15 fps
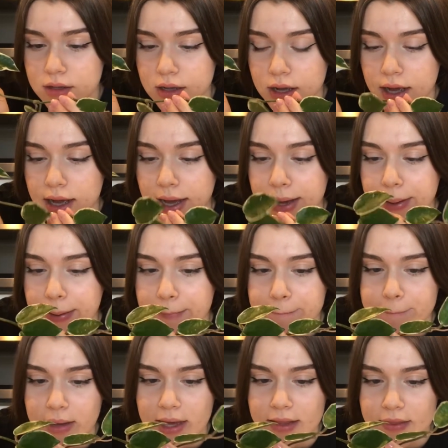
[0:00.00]

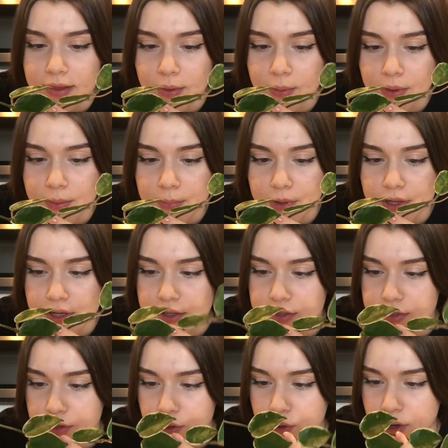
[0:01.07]
I think what I'm gonna
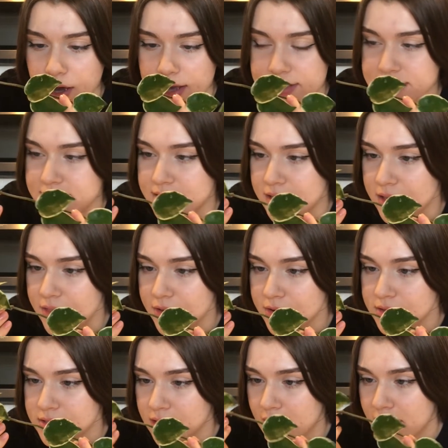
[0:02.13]
do, I see
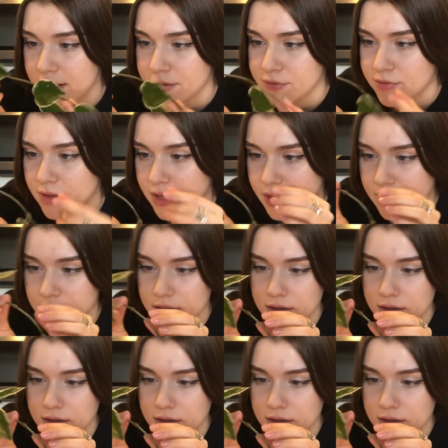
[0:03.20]
there's kind of like,